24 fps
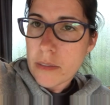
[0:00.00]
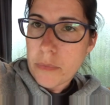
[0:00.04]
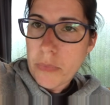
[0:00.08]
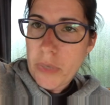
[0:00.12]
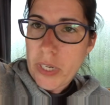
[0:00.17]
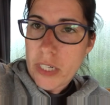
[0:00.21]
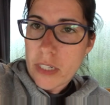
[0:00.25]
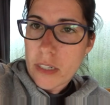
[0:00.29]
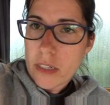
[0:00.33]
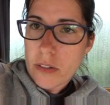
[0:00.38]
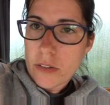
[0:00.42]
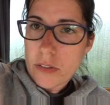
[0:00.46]

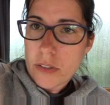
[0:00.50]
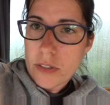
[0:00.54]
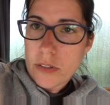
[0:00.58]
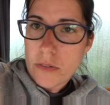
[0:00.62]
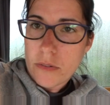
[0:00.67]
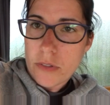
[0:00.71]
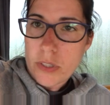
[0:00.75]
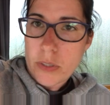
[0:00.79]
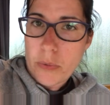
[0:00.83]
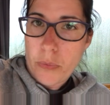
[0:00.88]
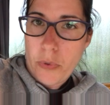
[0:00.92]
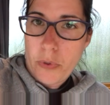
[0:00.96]
I might go
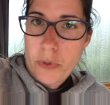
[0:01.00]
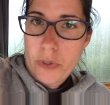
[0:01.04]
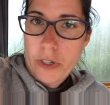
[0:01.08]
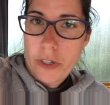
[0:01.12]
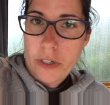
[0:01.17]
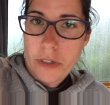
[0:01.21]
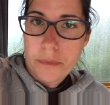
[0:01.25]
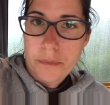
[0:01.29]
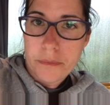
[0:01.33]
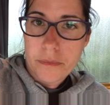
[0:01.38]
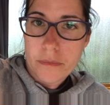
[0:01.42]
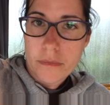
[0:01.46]
do some
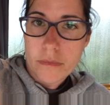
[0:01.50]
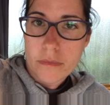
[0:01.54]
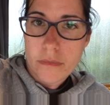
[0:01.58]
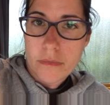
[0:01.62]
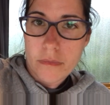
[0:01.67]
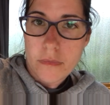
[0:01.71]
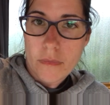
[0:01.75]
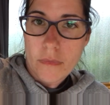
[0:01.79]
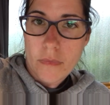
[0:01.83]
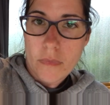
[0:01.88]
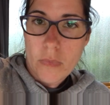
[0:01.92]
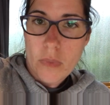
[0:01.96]
more
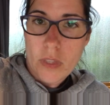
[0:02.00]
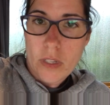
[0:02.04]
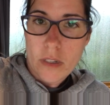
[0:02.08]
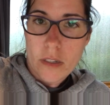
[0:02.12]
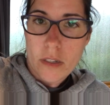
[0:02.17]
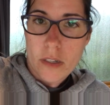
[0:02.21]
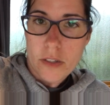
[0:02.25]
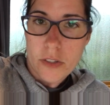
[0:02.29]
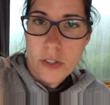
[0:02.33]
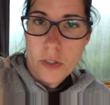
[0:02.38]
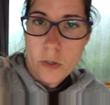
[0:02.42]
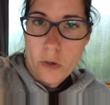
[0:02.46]

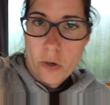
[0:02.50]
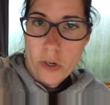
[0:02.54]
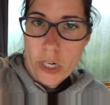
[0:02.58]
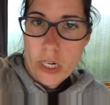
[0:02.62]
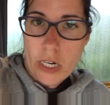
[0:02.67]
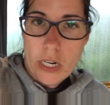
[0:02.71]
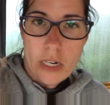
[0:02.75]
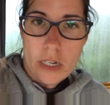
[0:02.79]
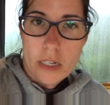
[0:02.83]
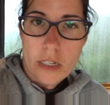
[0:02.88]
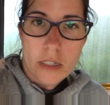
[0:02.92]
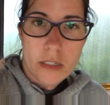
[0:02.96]

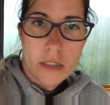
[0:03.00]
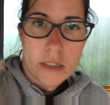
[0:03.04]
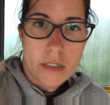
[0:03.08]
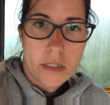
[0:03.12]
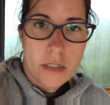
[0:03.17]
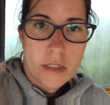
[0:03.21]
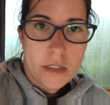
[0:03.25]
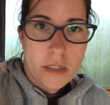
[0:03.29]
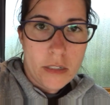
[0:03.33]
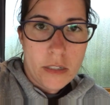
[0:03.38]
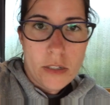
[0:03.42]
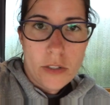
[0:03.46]
historic
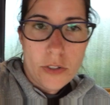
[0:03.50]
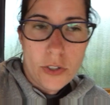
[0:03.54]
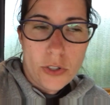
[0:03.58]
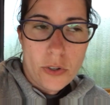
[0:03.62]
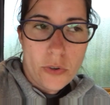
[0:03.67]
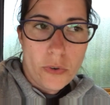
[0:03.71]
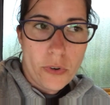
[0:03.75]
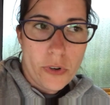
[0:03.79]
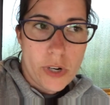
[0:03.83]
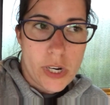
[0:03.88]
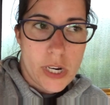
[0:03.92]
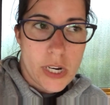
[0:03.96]

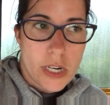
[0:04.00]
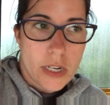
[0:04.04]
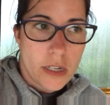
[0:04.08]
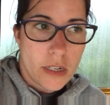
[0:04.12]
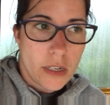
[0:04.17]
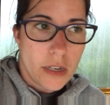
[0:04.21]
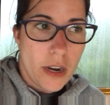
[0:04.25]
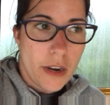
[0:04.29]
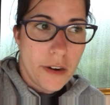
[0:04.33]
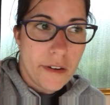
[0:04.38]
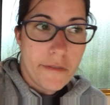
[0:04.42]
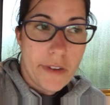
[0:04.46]

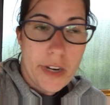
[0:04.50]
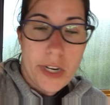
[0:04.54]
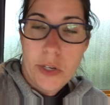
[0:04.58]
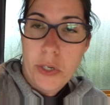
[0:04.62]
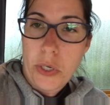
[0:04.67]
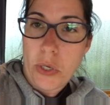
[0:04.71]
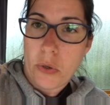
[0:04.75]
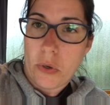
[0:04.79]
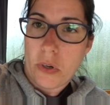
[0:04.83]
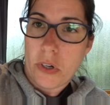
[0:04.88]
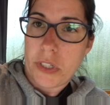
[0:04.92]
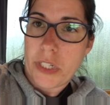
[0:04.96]
touring, kind of
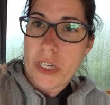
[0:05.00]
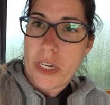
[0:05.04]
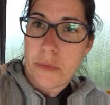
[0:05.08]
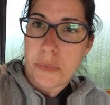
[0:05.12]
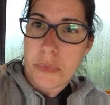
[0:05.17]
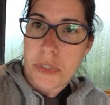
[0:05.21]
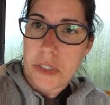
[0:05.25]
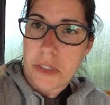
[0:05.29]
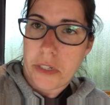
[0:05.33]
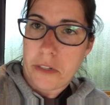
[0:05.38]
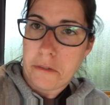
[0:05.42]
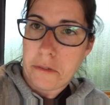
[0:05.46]
indoor
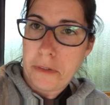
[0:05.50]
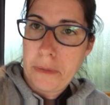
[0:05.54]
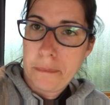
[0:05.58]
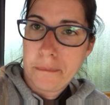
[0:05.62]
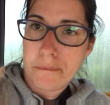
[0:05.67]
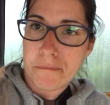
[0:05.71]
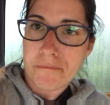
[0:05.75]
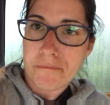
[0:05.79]
type stuff.